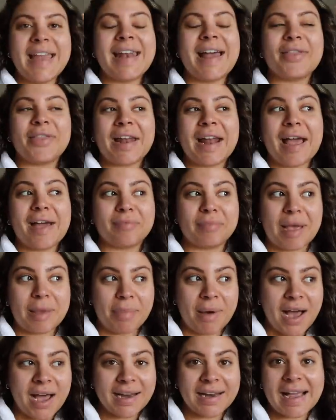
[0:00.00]
And now that I have my
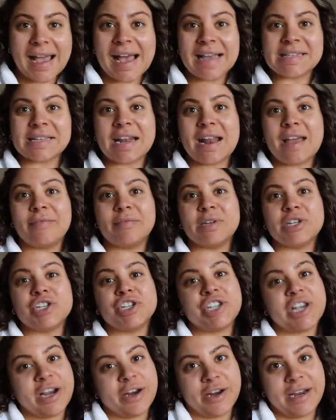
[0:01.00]
podcast and I've been
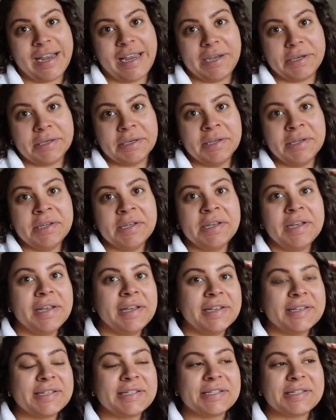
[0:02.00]
sharing
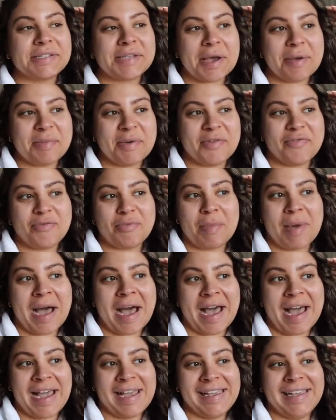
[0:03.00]
some of
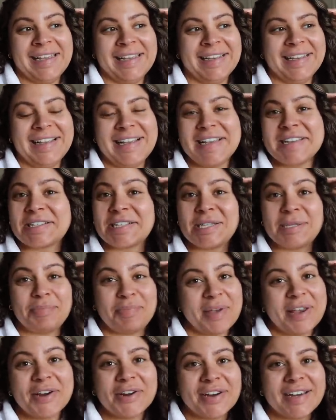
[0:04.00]
my
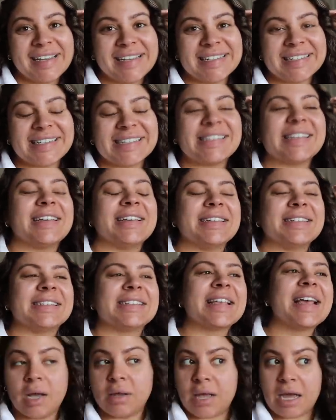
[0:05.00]

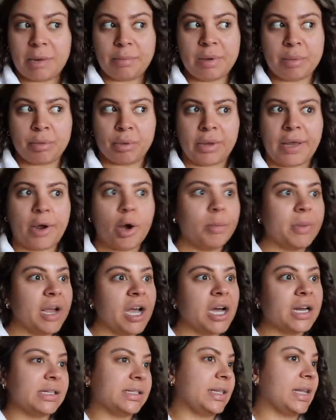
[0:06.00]
experiences, a lot of people are like, oh my
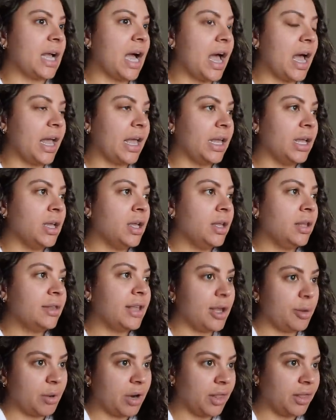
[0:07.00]
God, is the guy
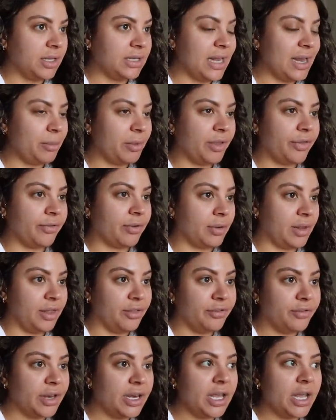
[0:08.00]
that you went on the date with in
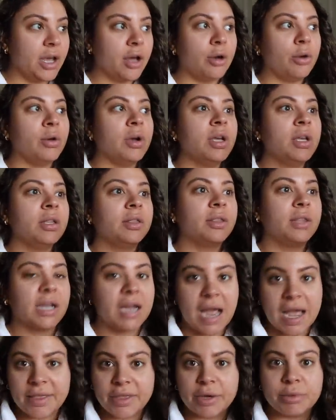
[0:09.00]
the video the
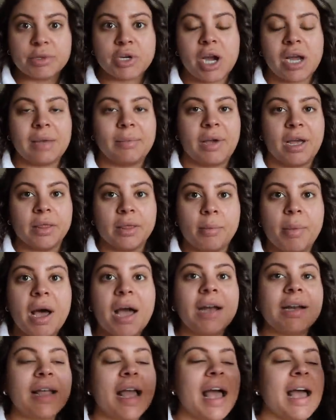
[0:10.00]
guy that you were talking about on the
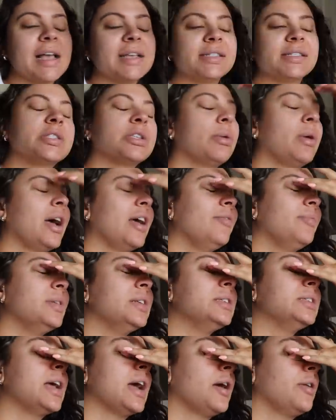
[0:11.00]
podcast? So I've
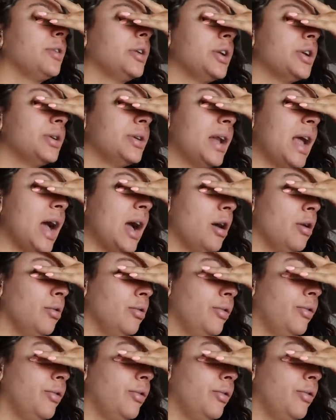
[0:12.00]
been down here now